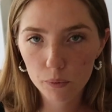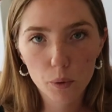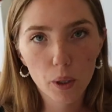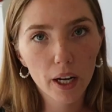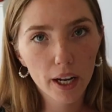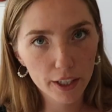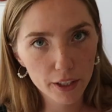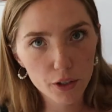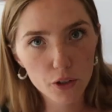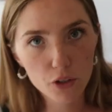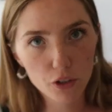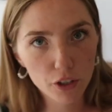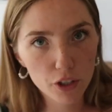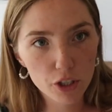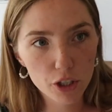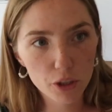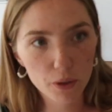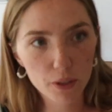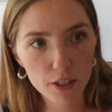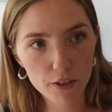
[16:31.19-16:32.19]
what I usually
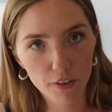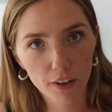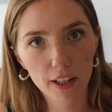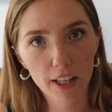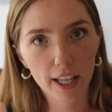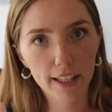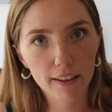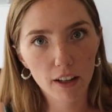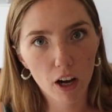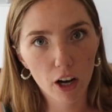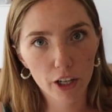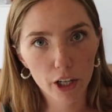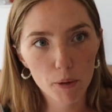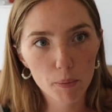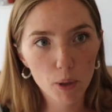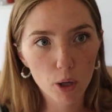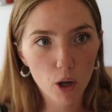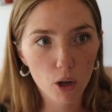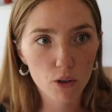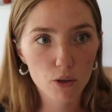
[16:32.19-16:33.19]
do is if I like the
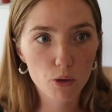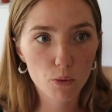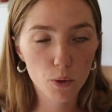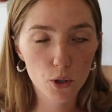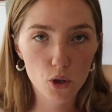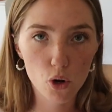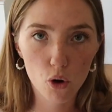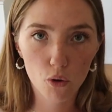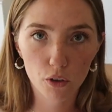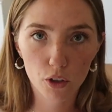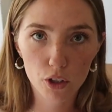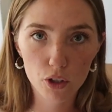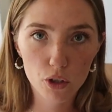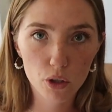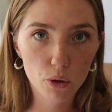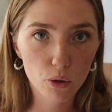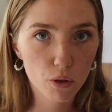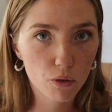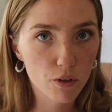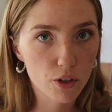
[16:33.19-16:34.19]
audiobook, I'll switch over
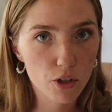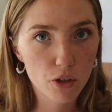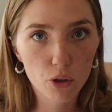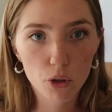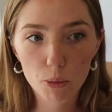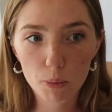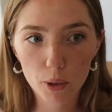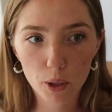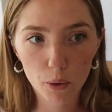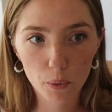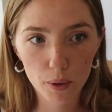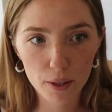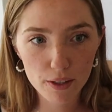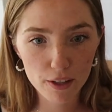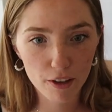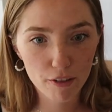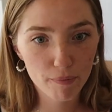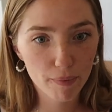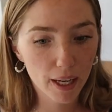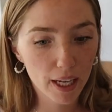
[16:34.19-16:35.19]
to the physical book once
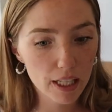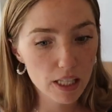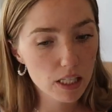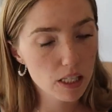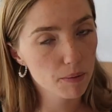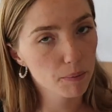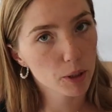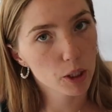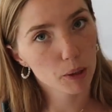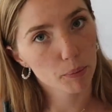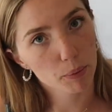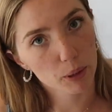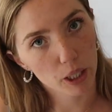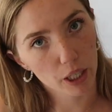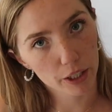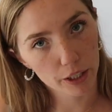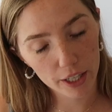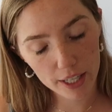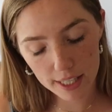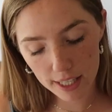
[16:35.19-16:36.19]
I've made some good
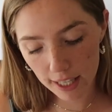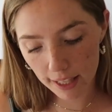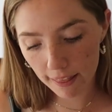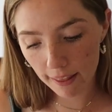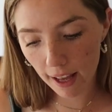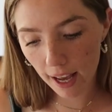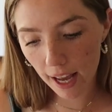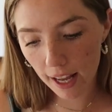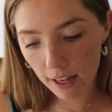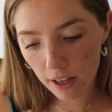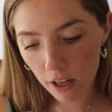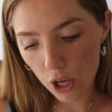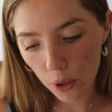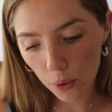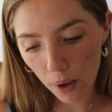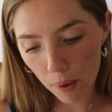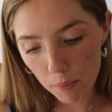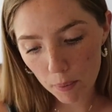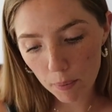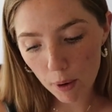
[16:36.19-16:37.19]
progress in that.
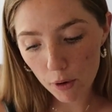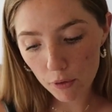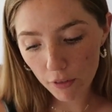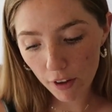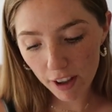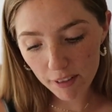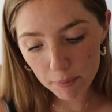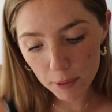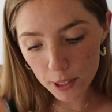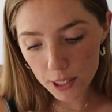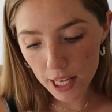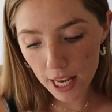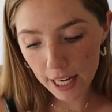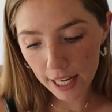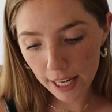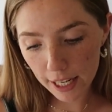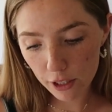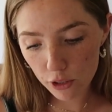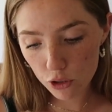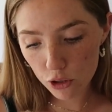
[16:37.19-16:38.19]
So I'm about
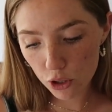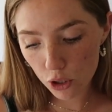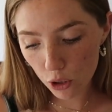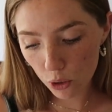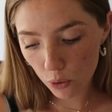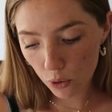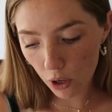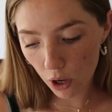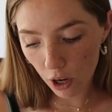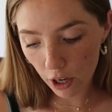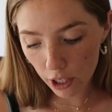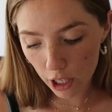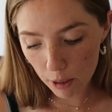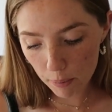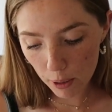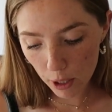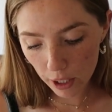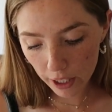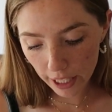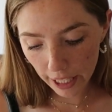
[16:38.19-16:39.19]
5% into the
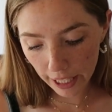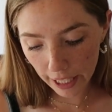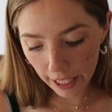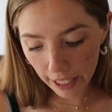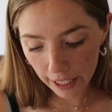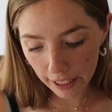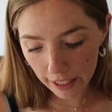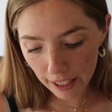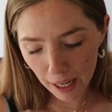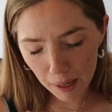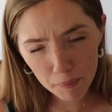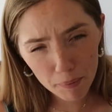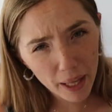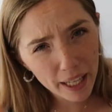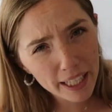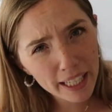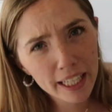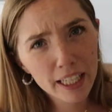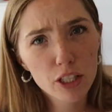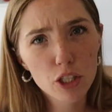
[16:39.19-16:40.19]
audiobook, and I'm
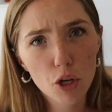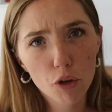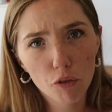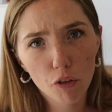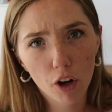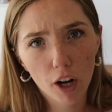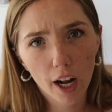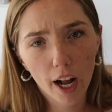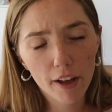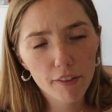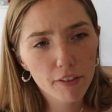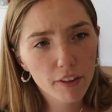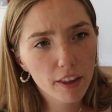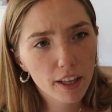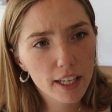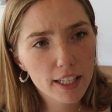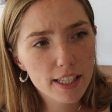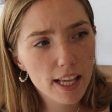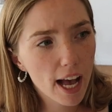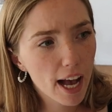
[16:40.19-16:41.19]
liking it so far. I feel
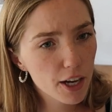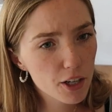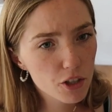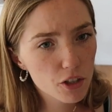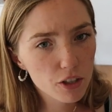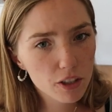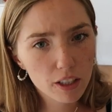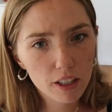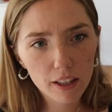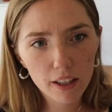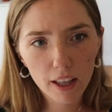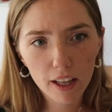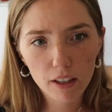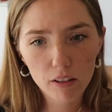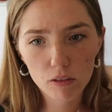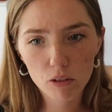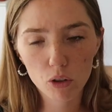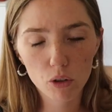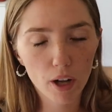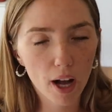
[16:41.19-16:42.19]
like it's actually
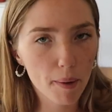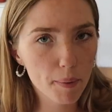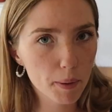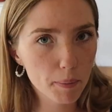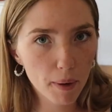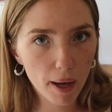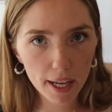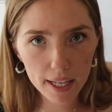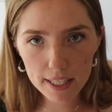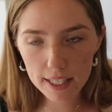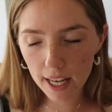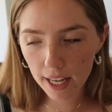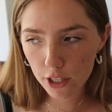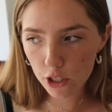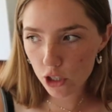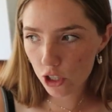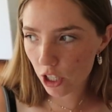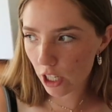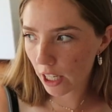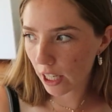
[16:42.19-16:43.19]
like grabbing my
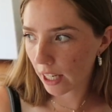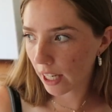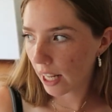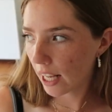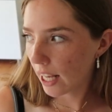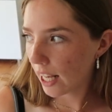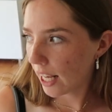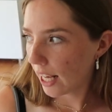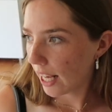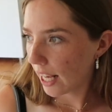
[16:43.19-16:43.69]
attention